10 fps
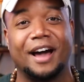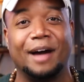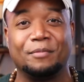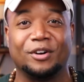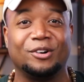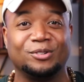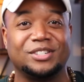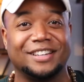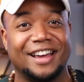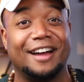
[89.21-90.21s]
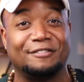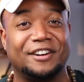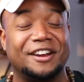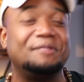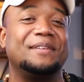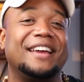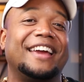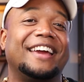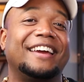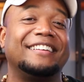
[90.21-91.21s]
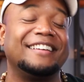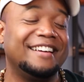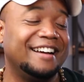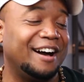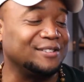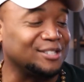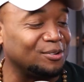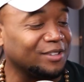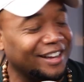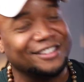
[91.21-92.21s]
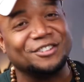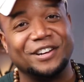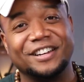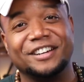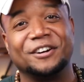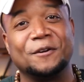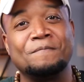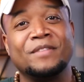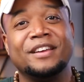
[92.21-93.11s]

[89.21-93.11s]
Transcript: I'm your host, GodFrame, and I'm so glad that you're here